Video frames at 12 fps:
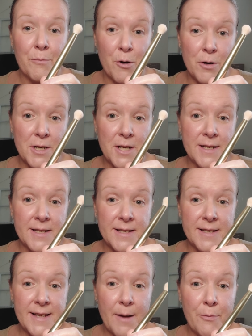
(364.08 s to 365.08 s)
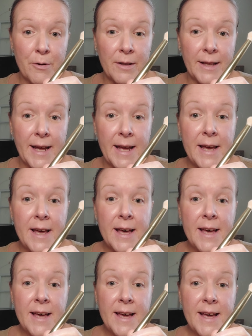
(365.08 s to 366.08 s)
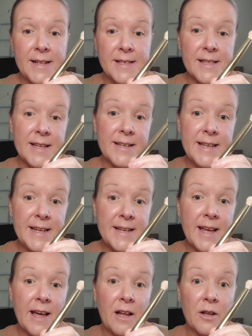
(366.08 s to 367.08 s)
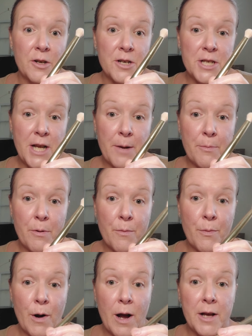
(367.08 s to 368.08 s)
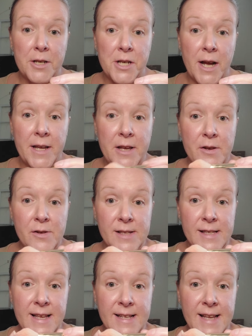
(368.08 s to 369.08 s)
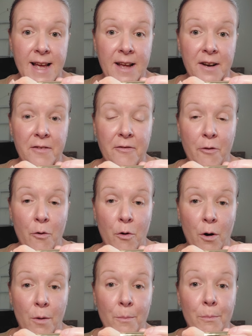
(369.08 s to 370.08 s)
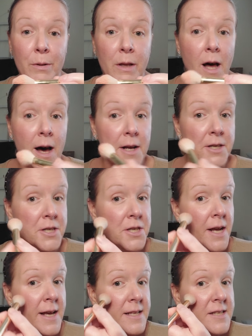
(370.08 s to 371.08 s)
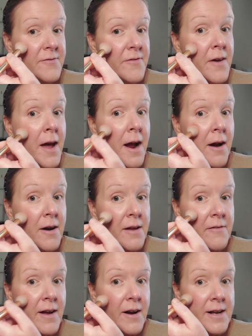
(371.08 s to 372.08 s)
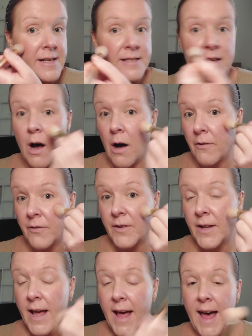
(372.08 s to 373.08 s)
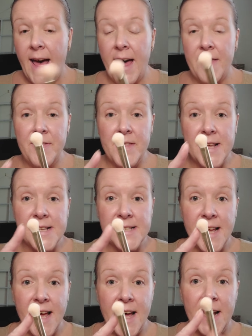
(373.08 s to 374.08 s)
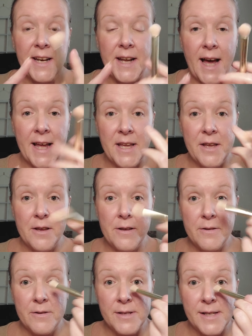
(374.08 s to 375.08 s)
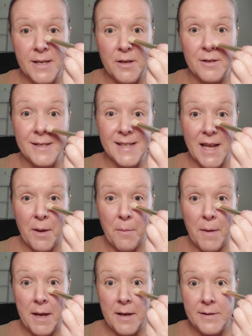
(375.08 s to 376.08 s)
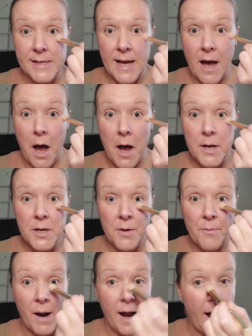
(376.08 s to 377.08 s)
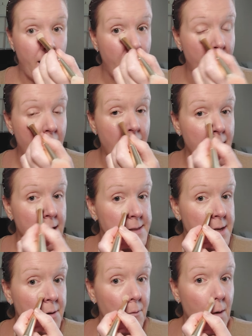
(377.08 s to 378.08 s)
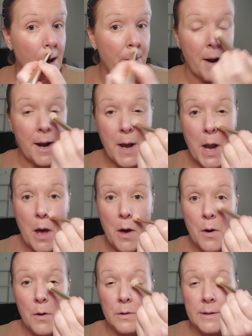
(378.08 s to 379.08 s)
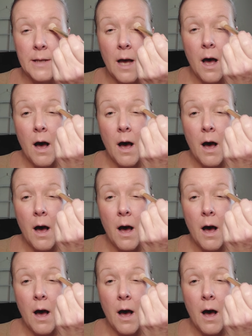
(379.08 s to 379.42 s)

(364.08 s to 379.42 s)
purchased separately. It's the detail or shaper brush. I use this end for blush. It's very, very soft. And this end you'll see me use it under my eyes and around my nose,